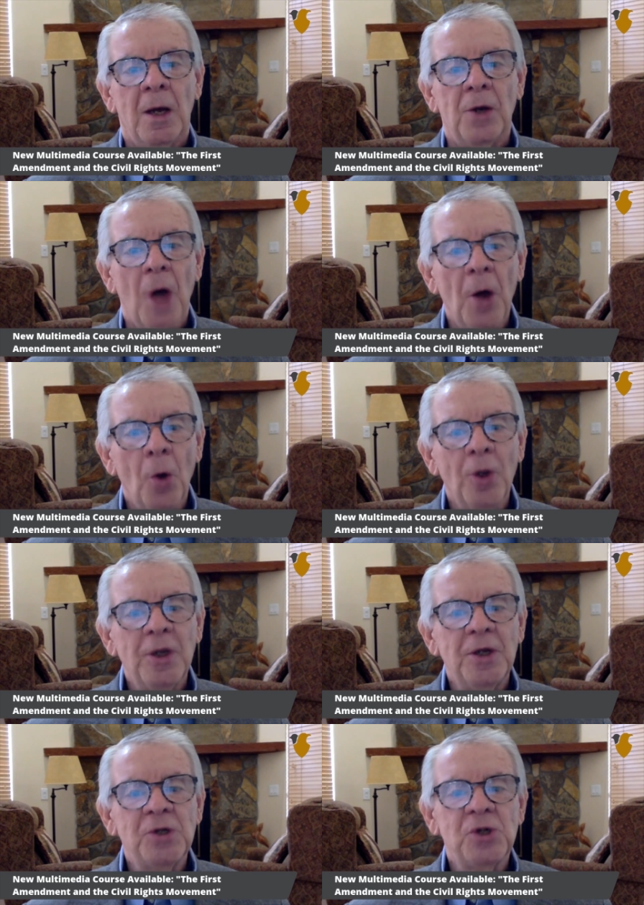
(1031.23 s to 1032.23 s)
Not
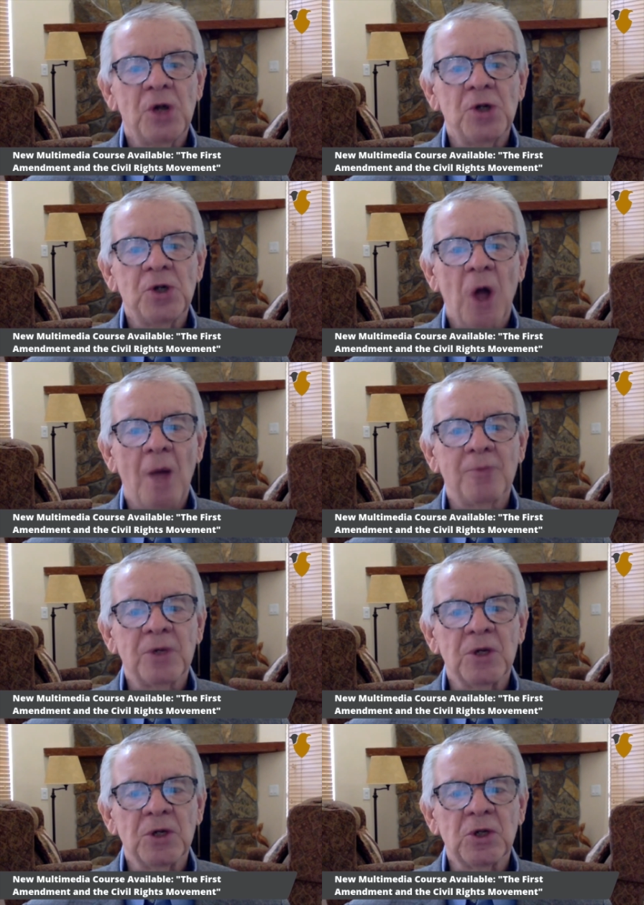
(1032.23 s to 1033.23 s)
only did Judge
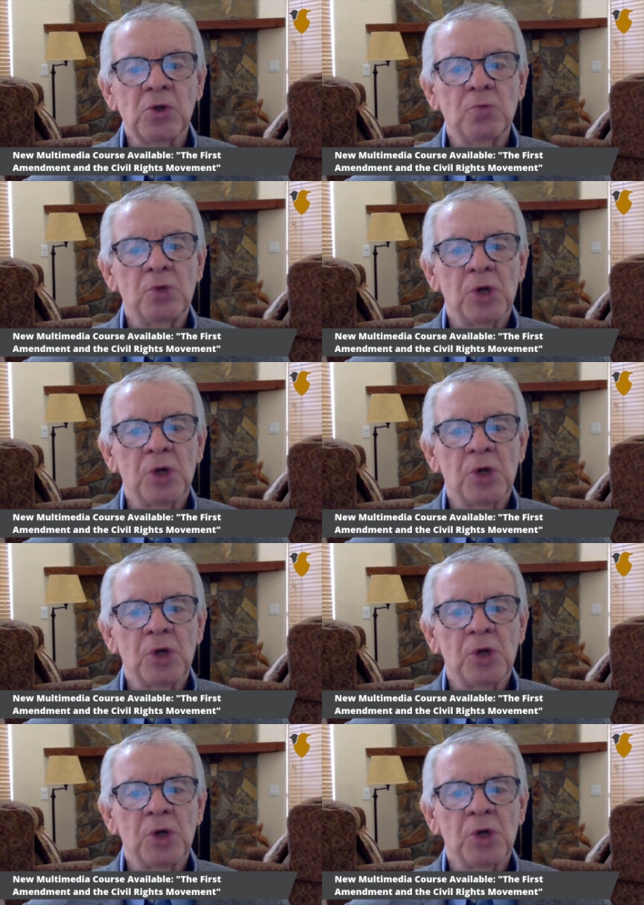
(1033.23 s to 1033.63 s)
Thompson assume